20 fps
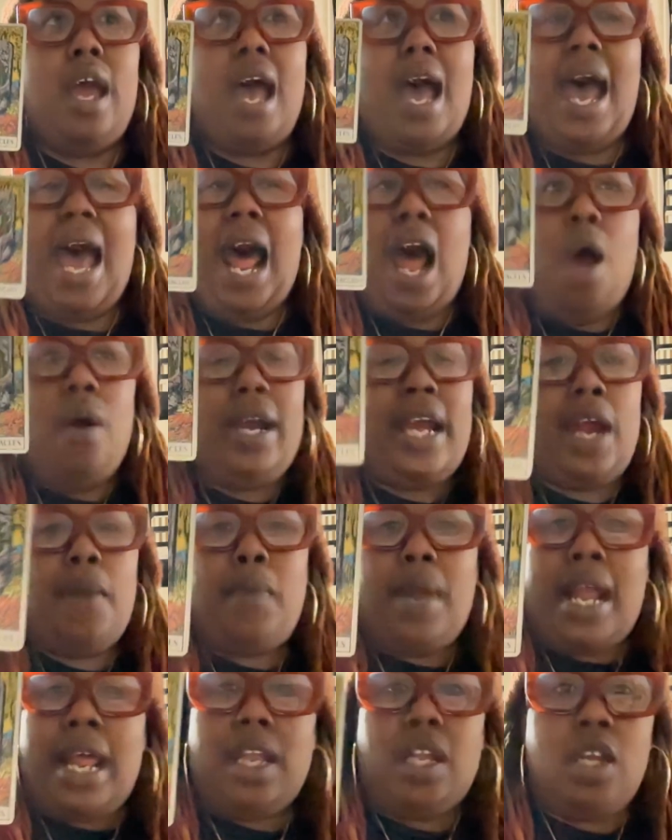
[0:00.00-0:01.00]
I don't care
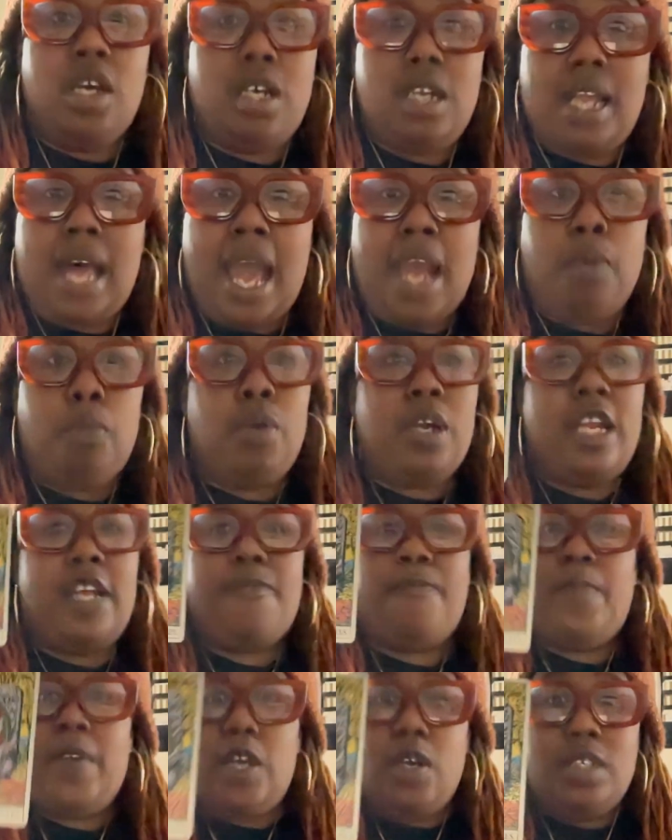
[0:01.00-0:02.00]
what it look like, what
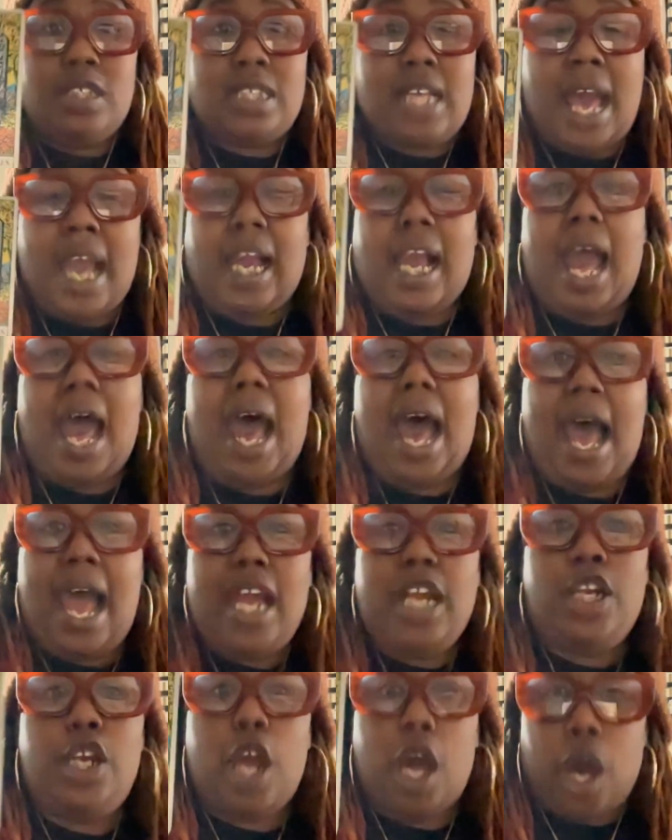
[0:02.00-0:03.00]
it feels like.
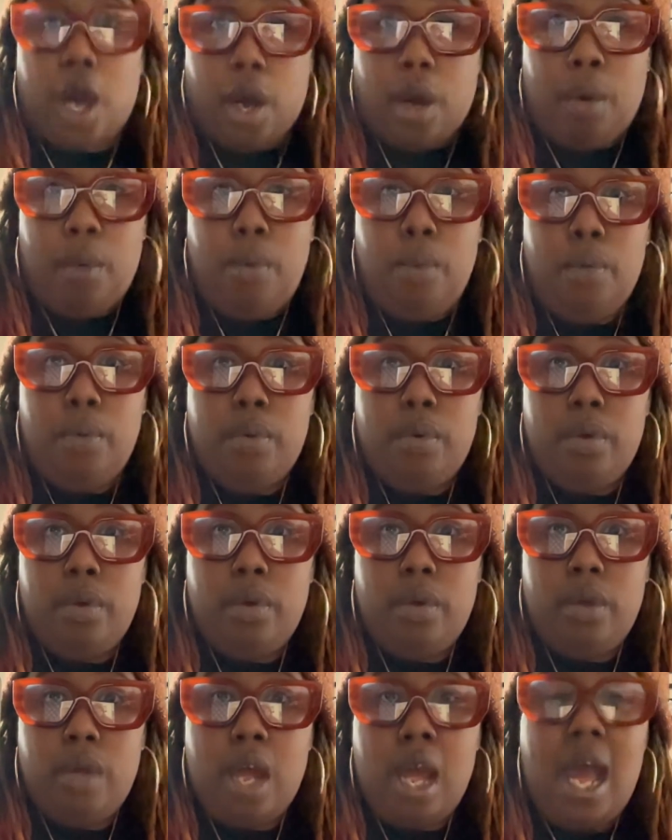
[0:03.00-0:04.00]
I know
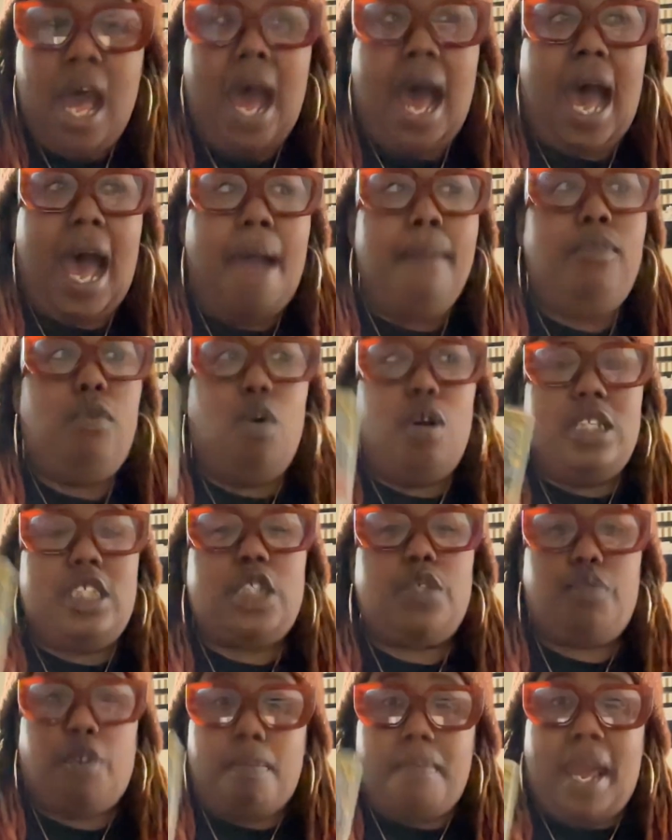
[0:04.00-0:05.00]
I'm going
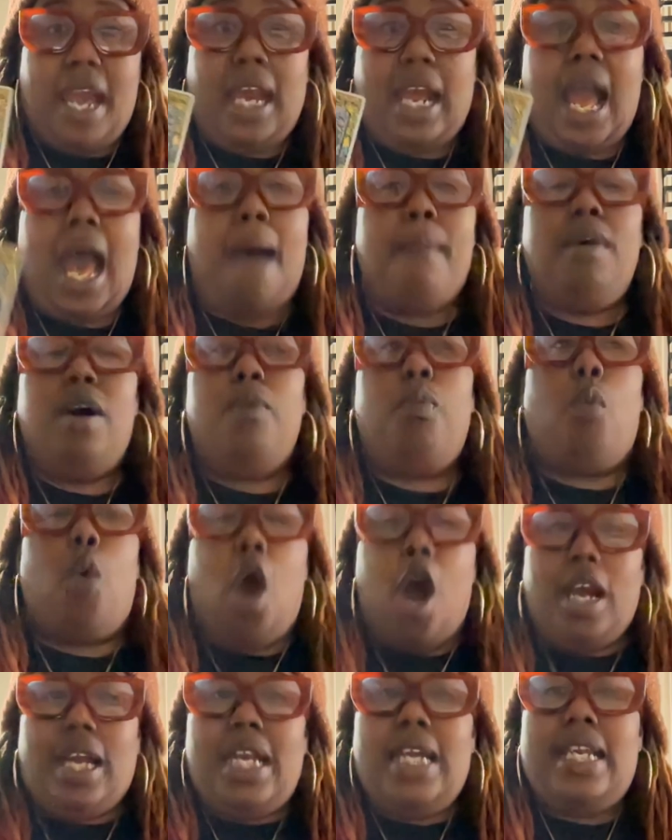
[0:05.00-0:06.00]
to remain. I'm gonna
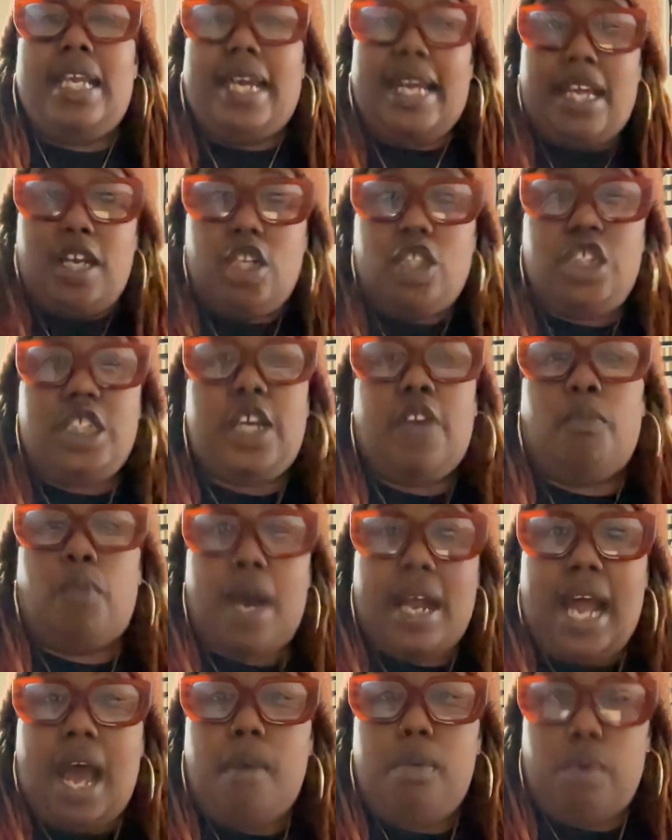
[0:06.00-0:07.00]
walk in the energy of
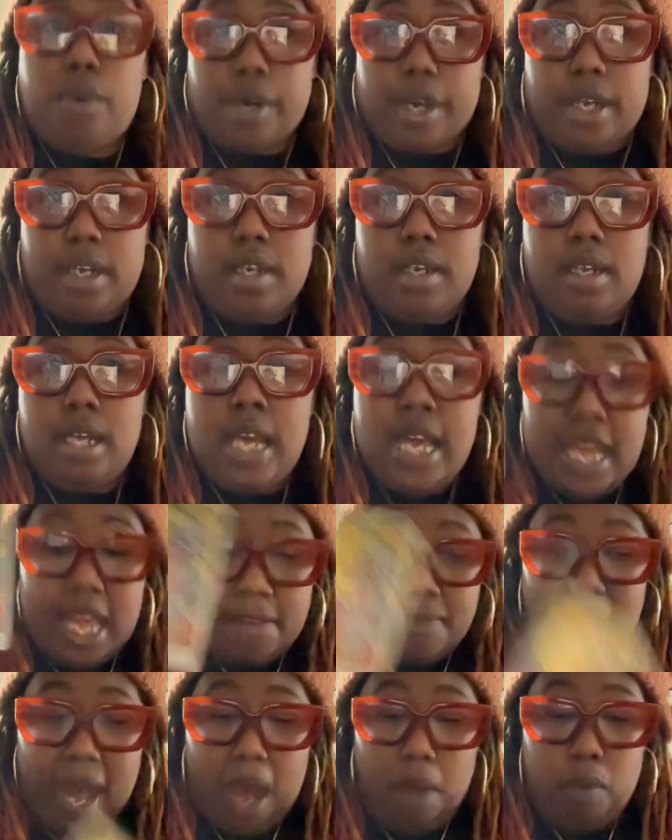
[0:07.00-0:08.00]
what I want.
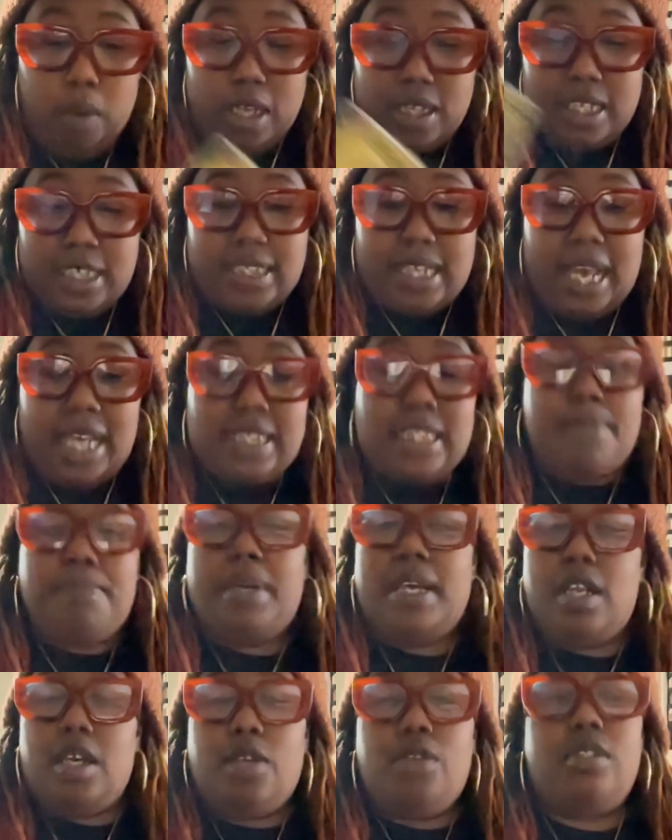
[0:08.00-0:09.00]
If I want this Ace of
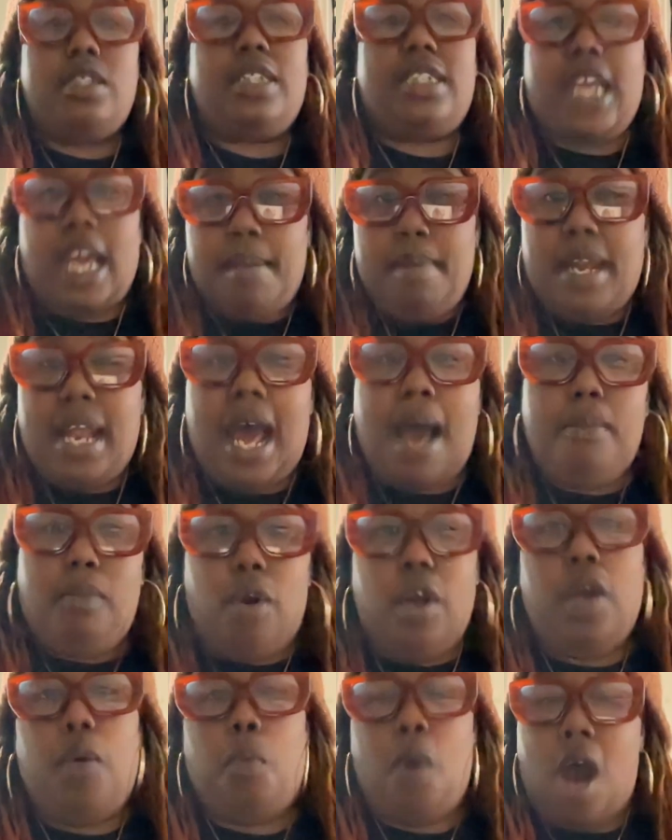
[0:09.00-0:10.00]
Pentacles, damn it, I'm
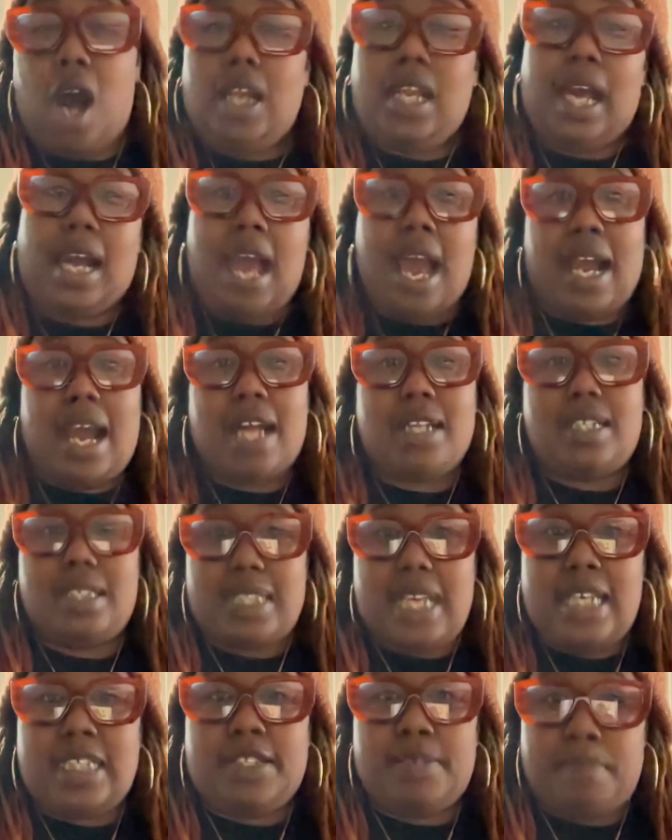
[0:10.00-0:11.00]
gonna walk like I got
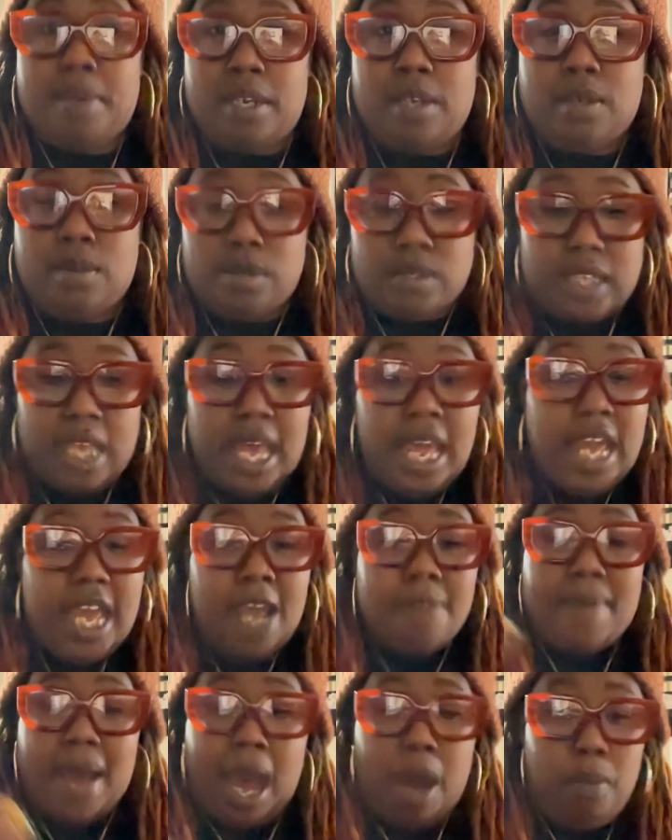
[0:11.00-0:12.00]
this Ace of Pentacles.
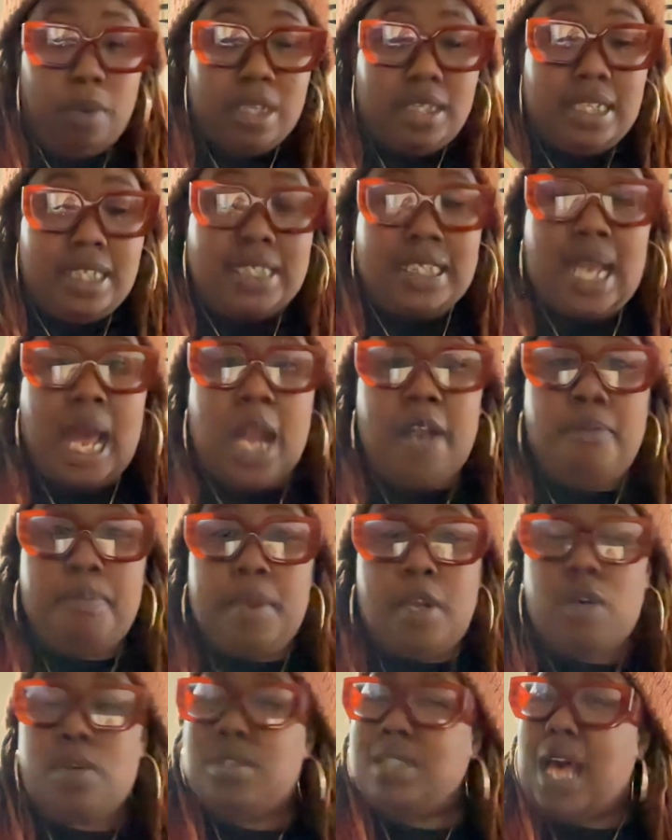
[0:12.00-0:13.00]
If I want this Nine of
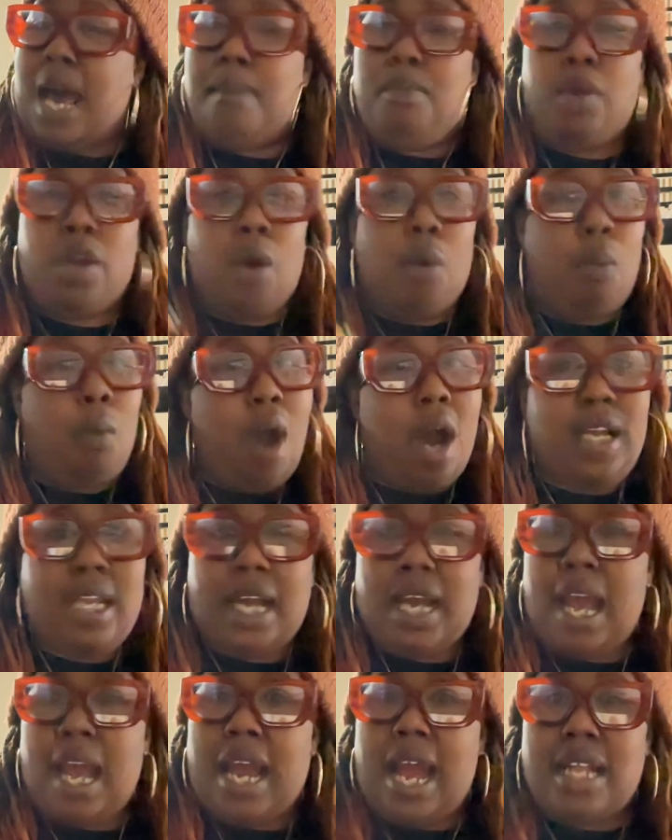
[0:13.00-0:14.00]
Pentacles, I'm gonna walk
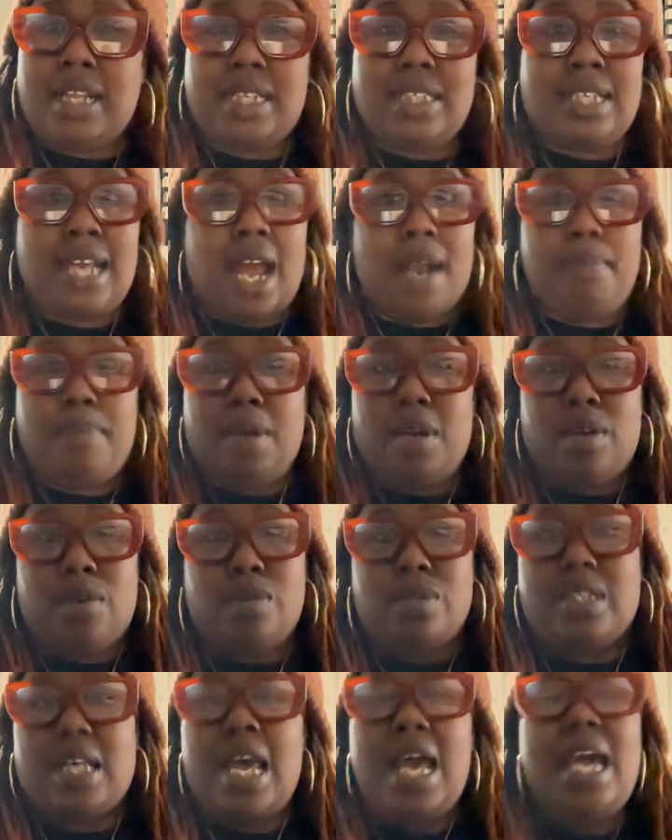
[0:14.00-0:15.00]
like I got this Nine of
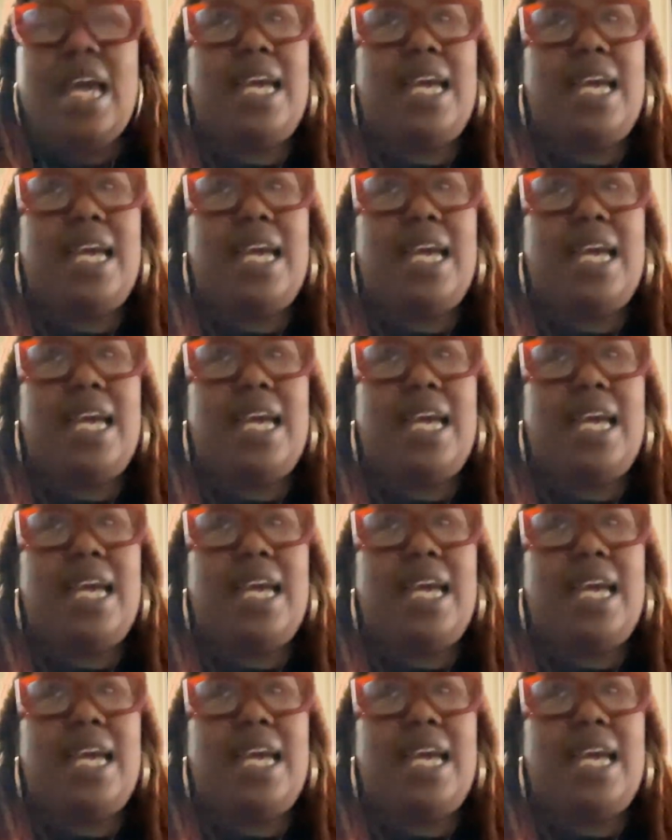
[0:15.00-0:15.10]
Pentacles.